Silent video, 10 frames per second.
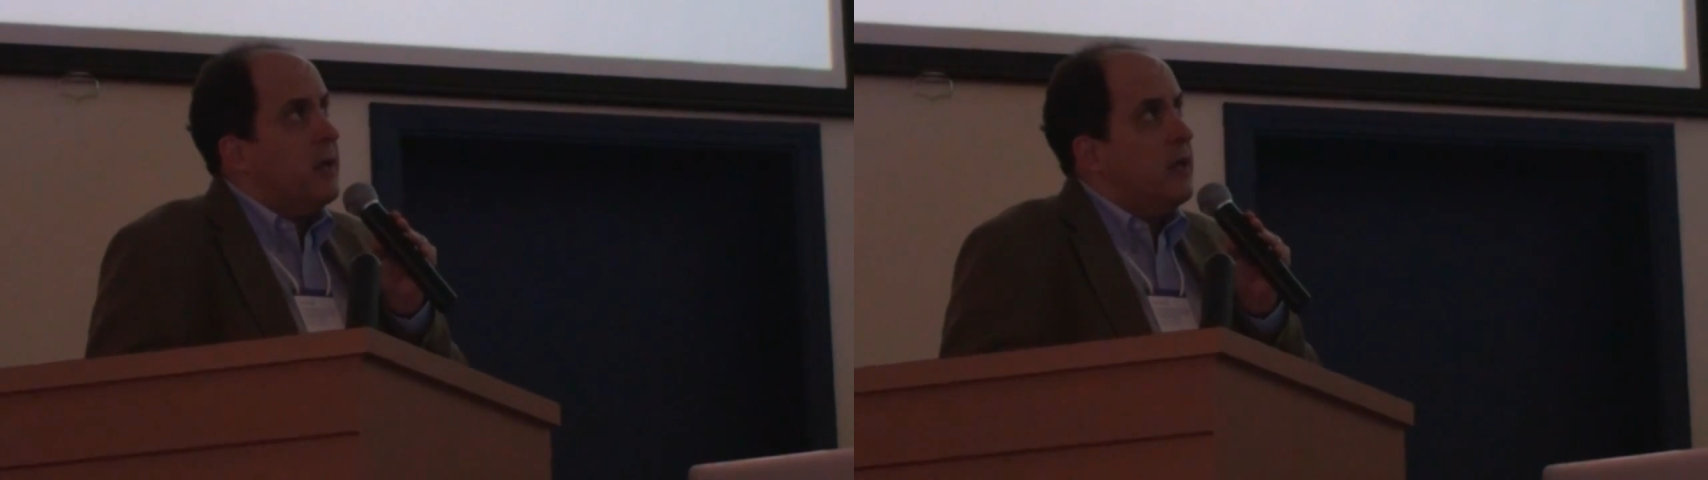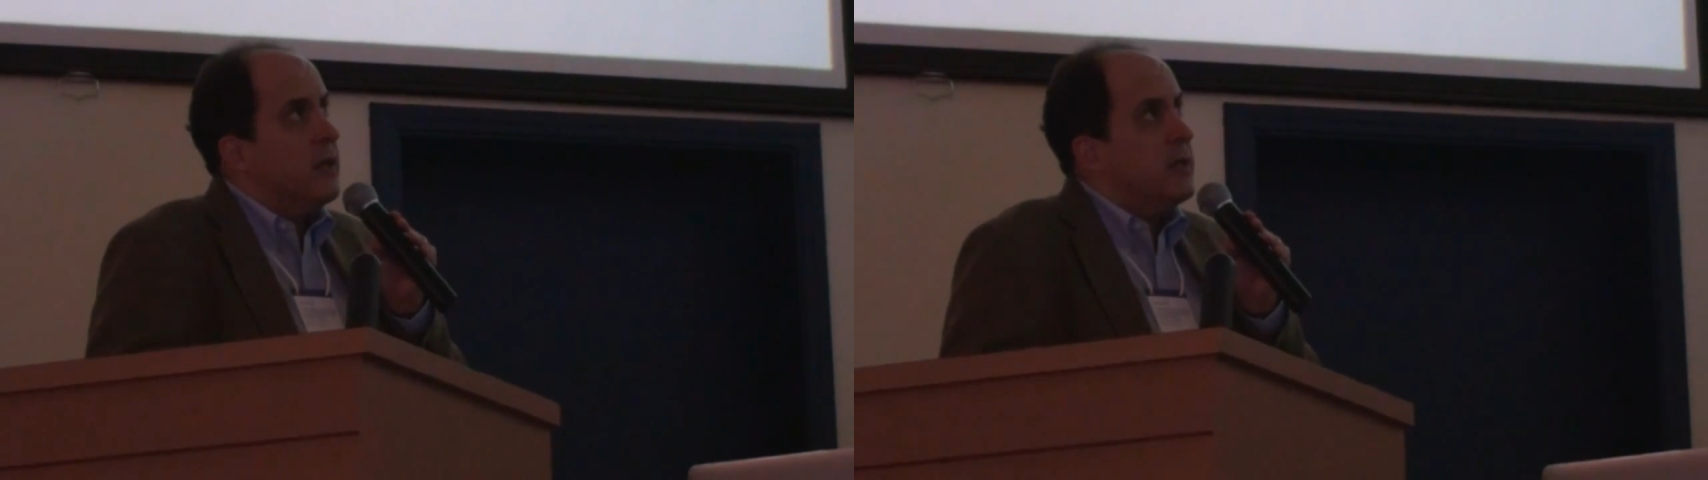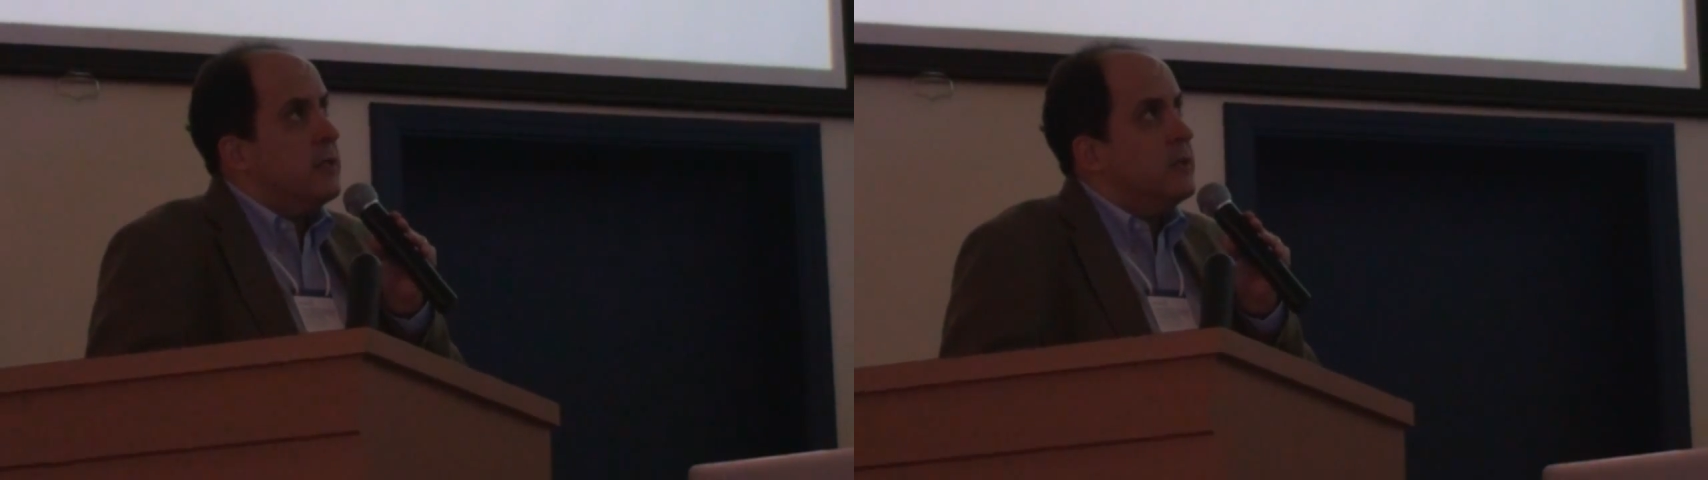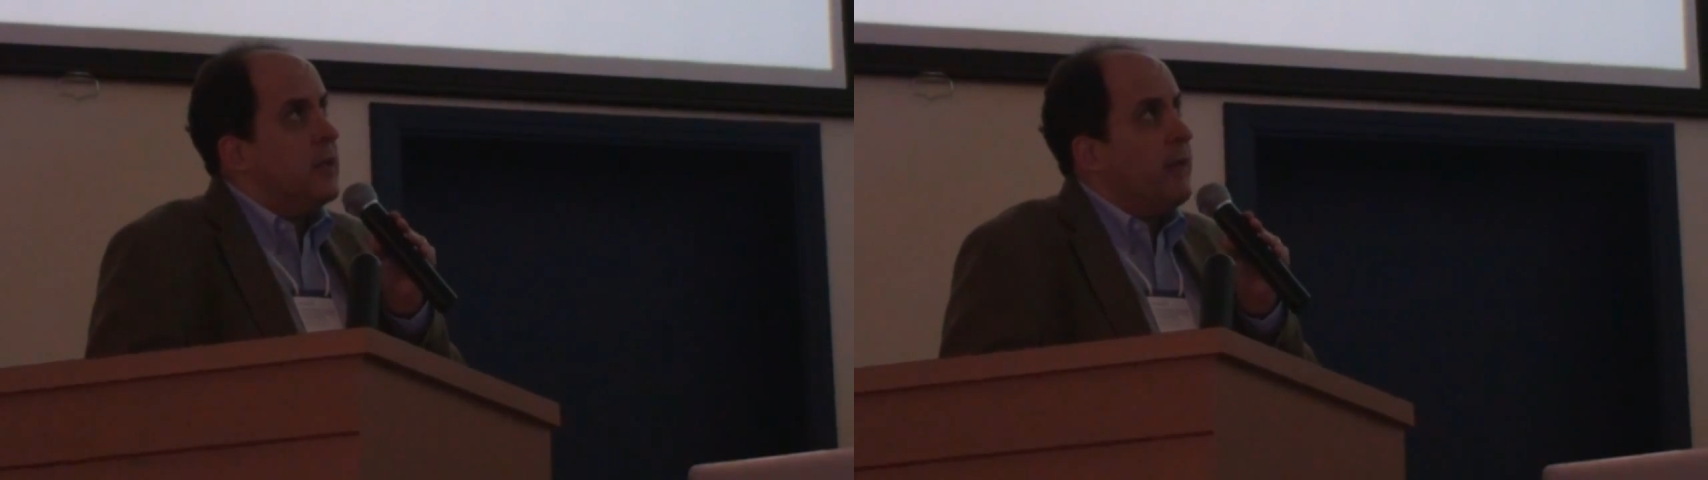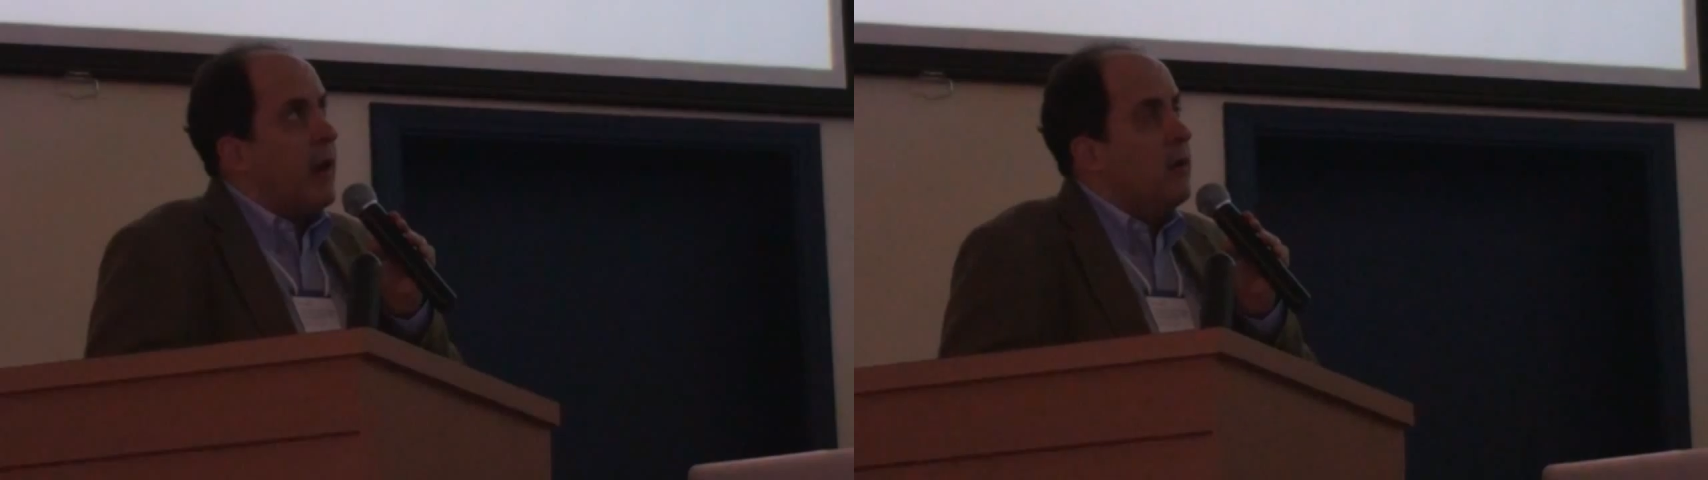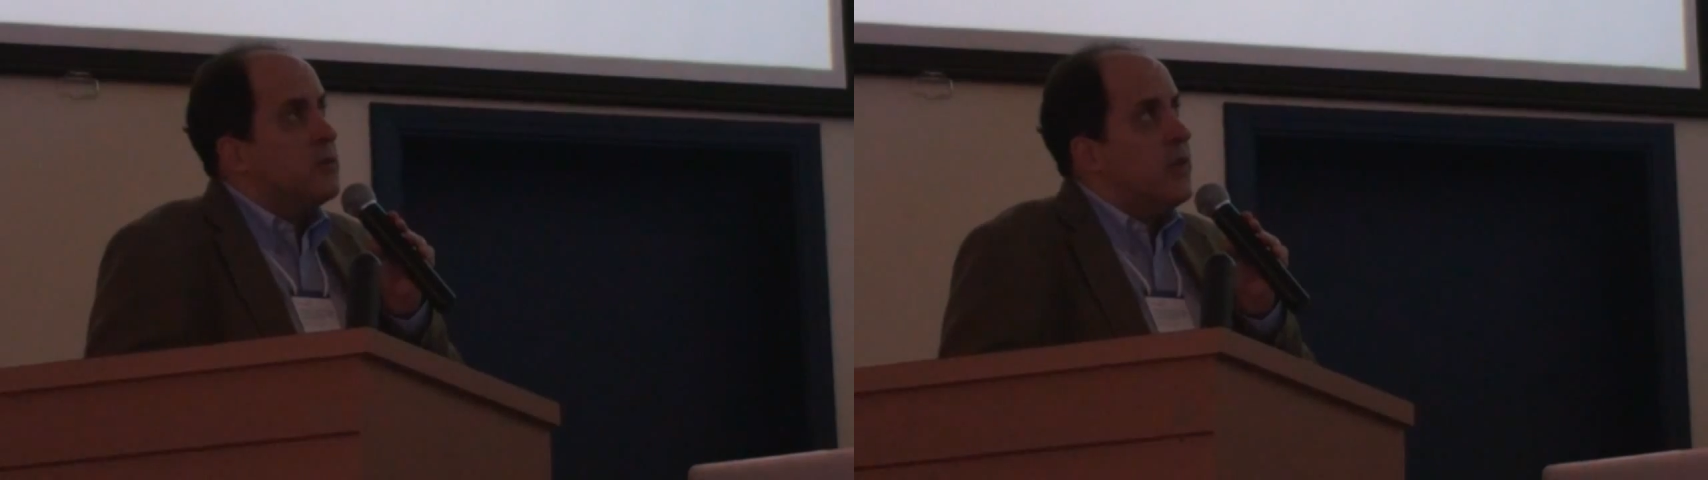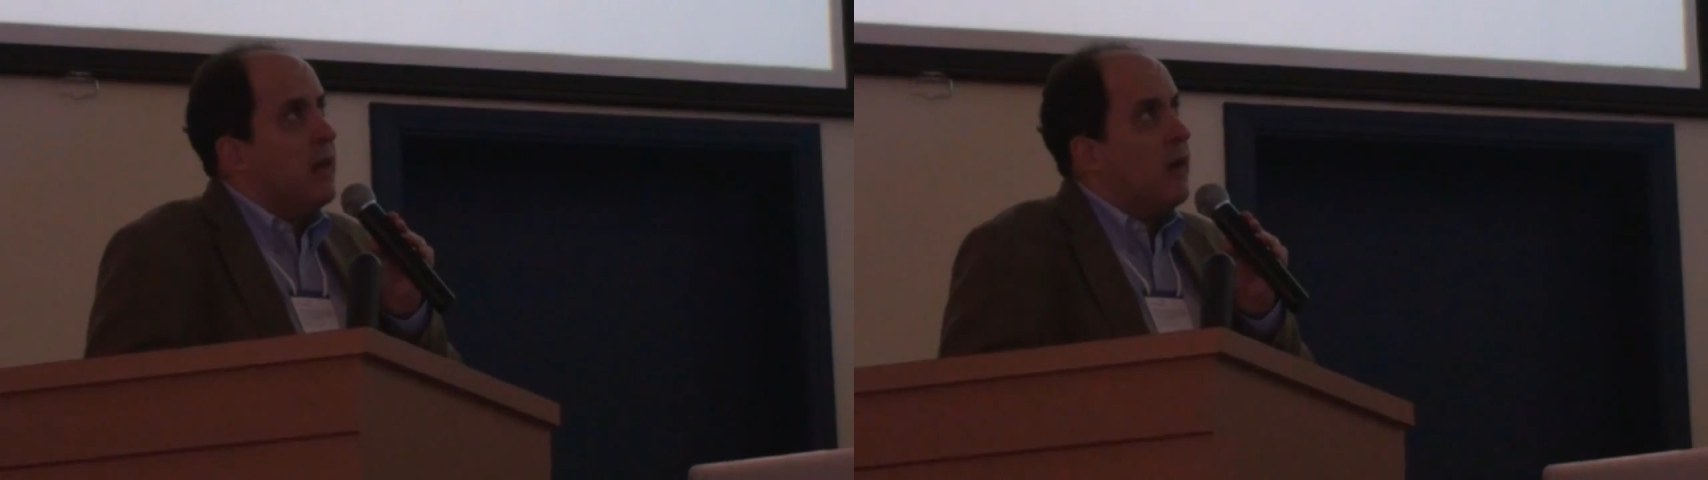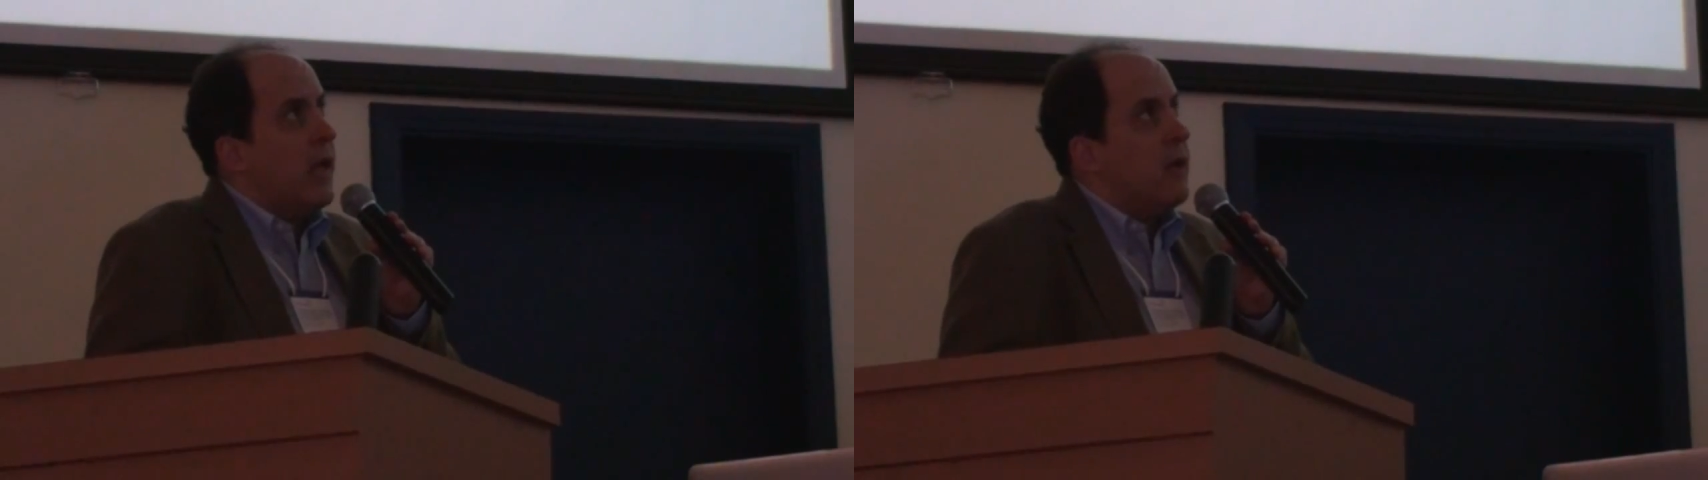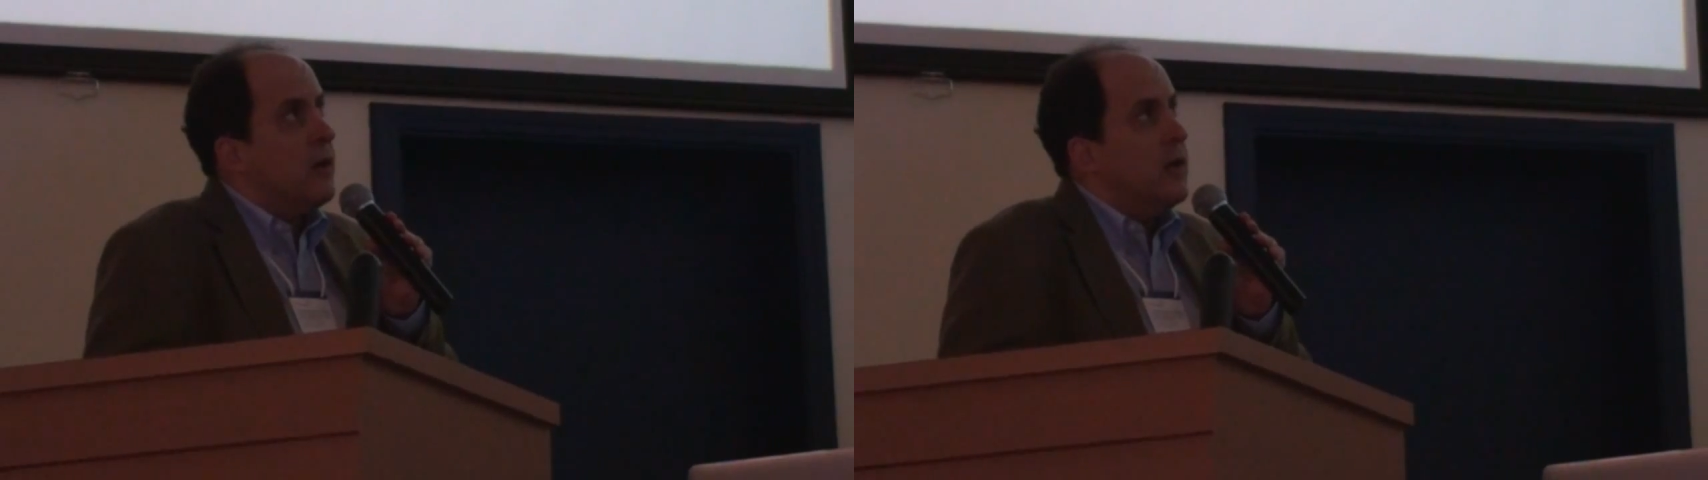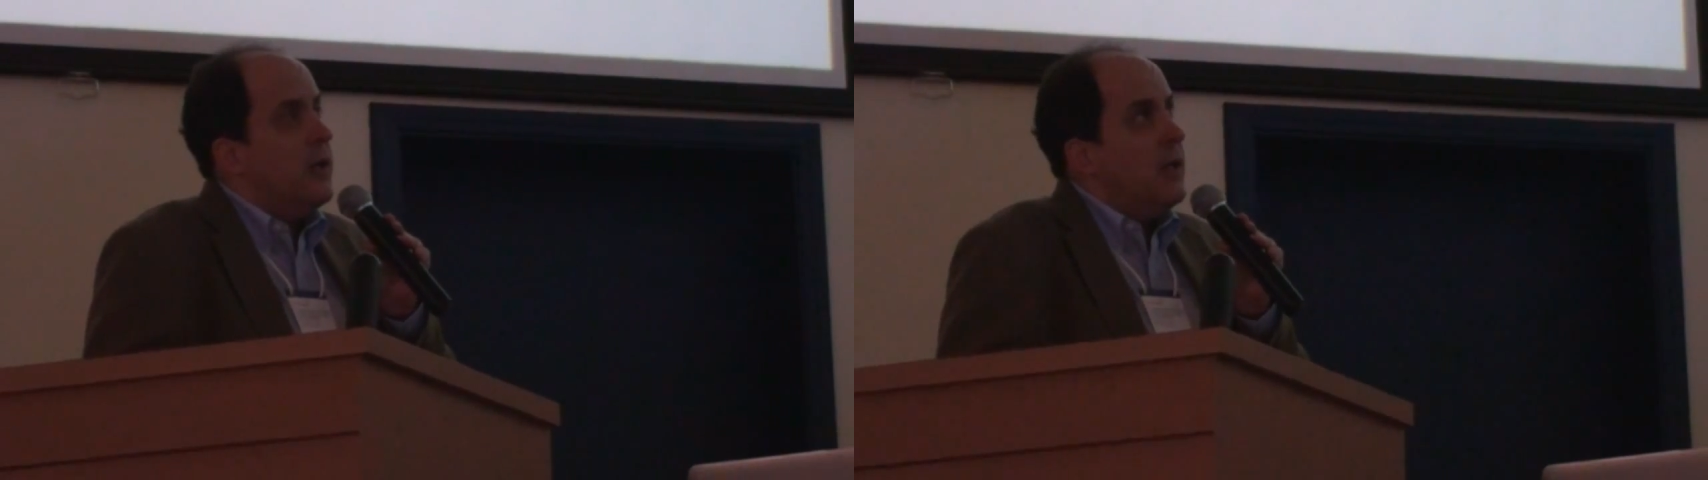Here is the granular cell layer,